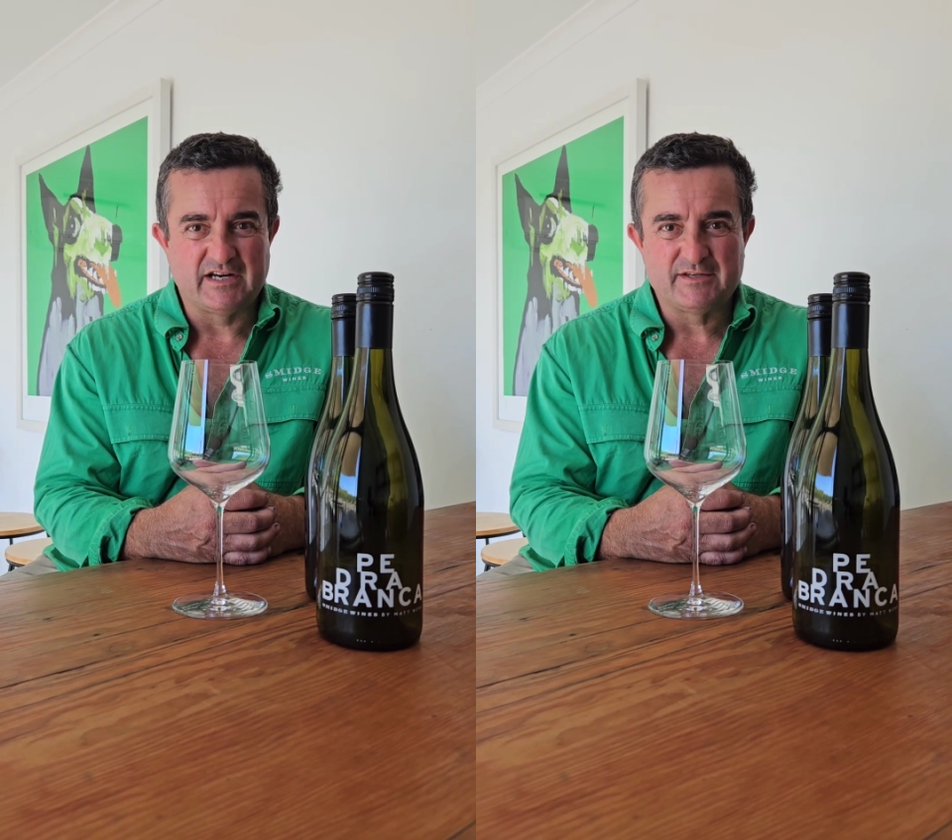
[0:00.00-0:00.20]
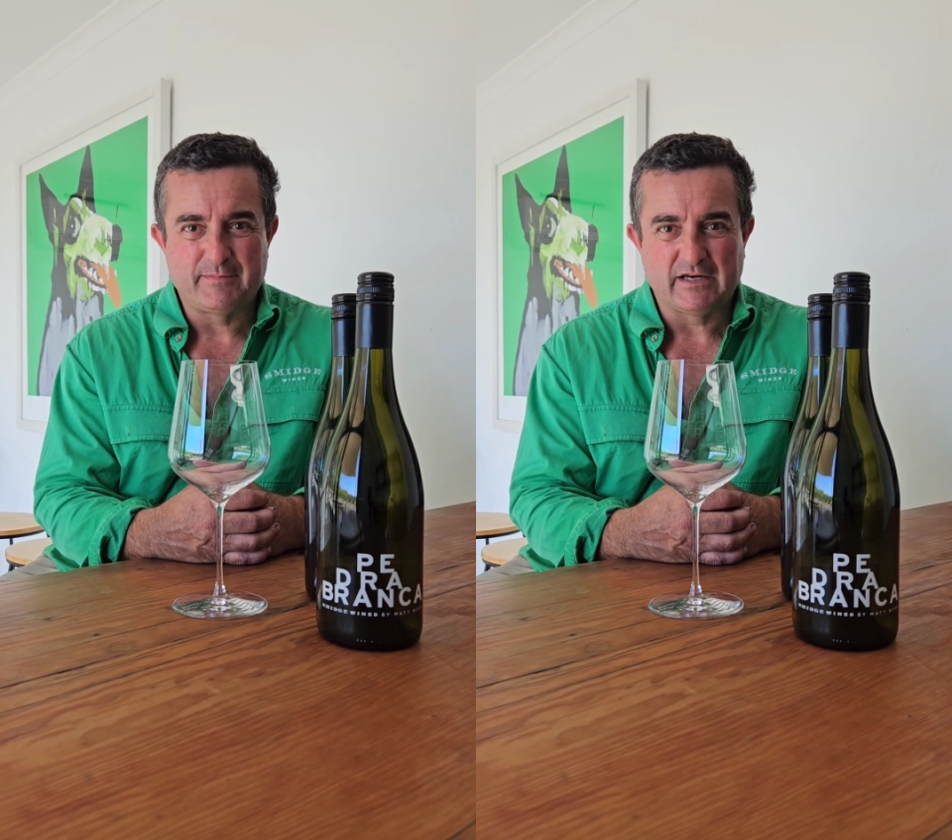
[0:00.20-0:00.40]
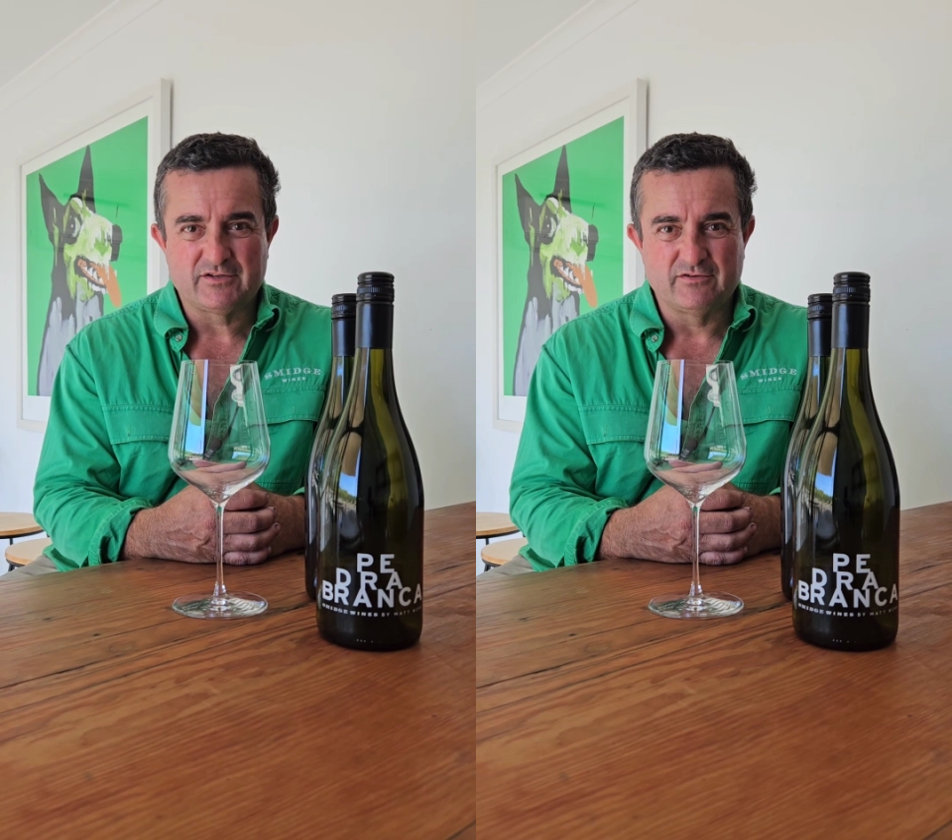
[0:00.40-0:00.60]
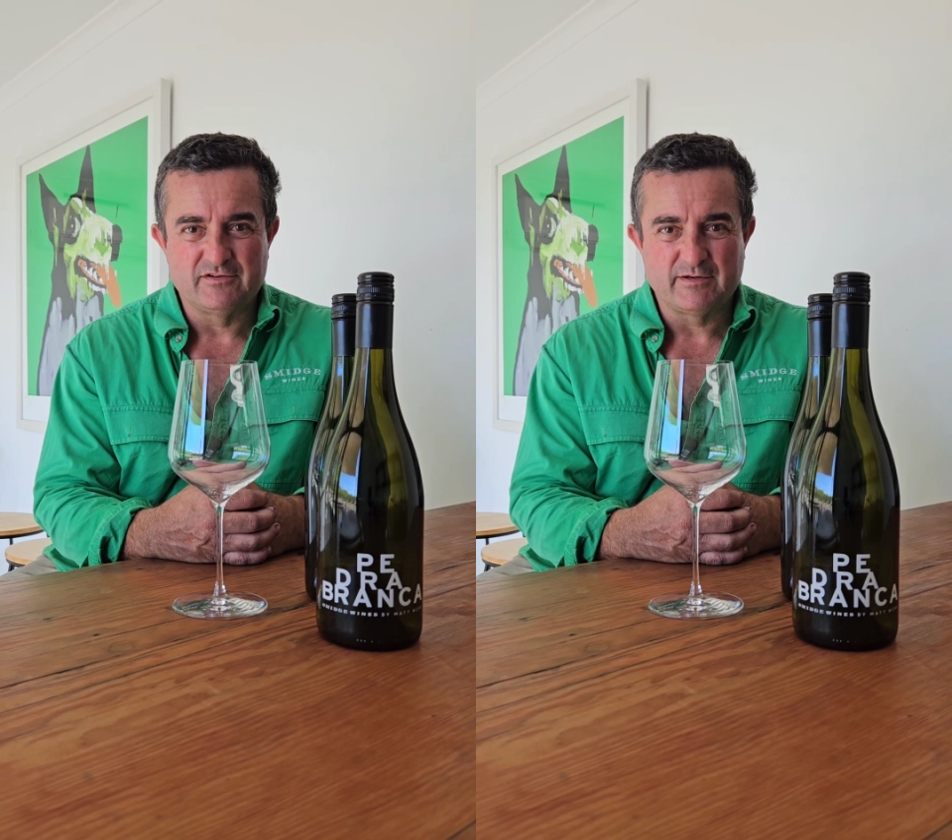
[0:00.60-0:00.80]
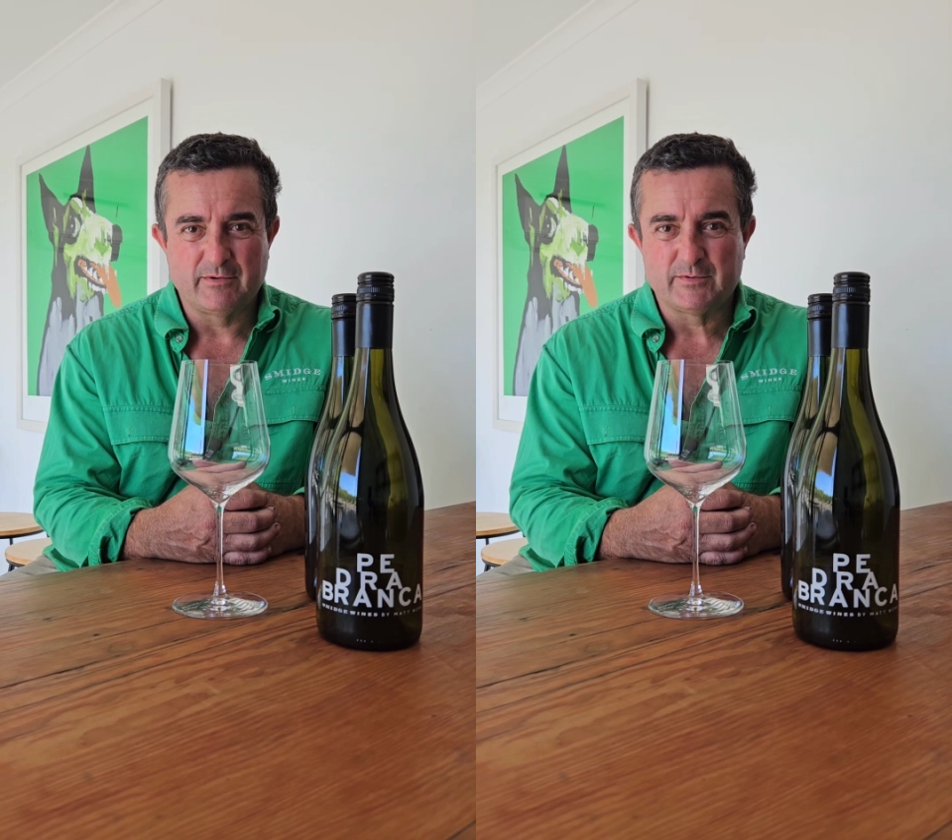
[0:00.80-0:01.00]
dates back to
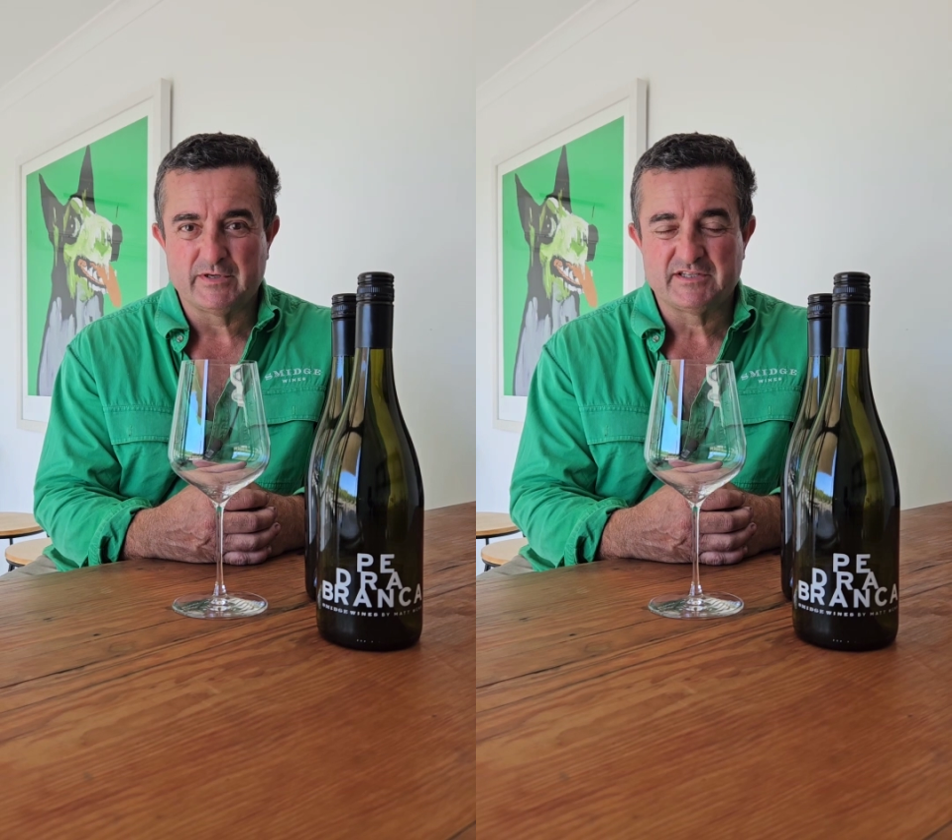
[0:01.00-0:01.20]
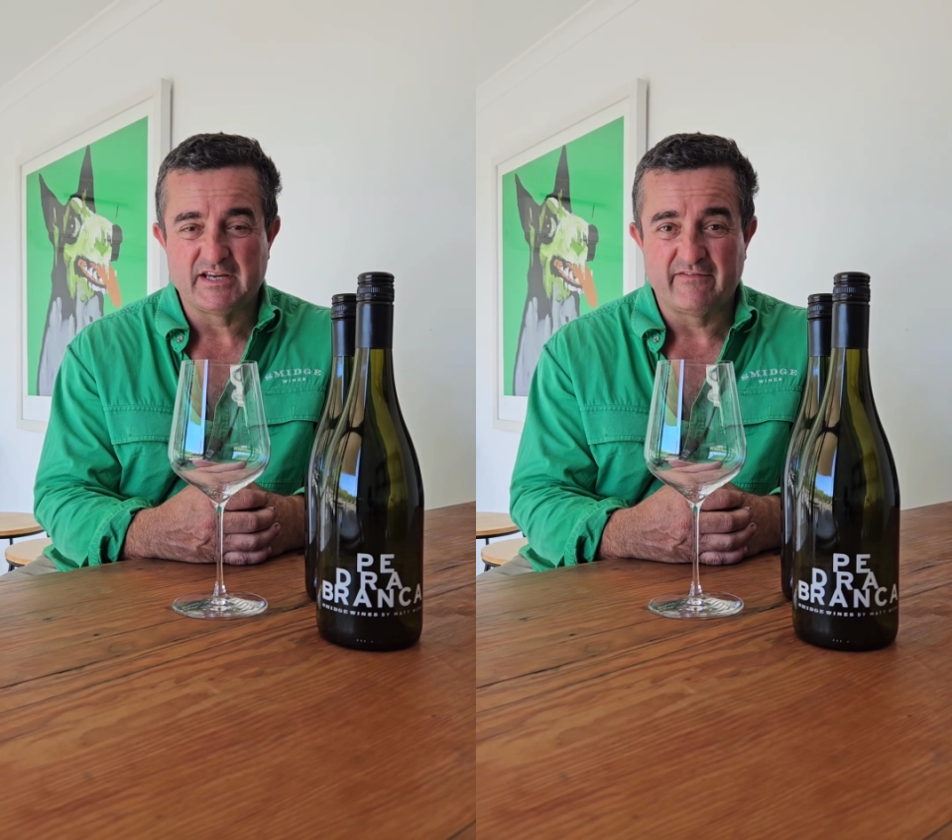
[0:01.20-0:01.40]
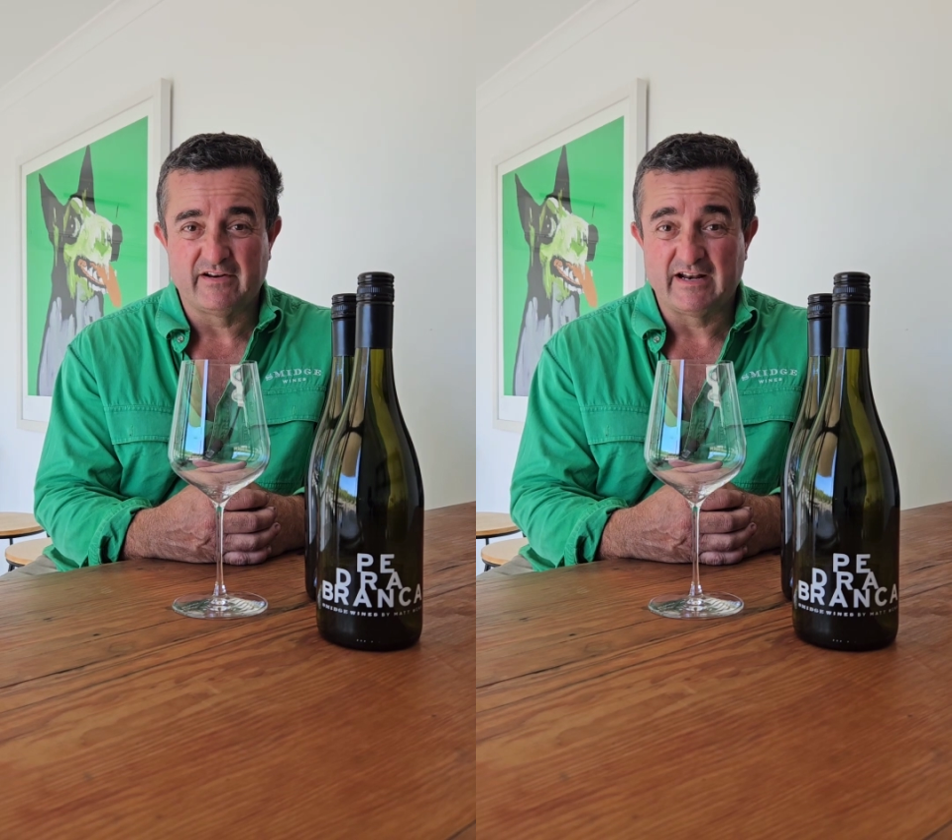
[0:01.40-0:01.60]
somewhere between 7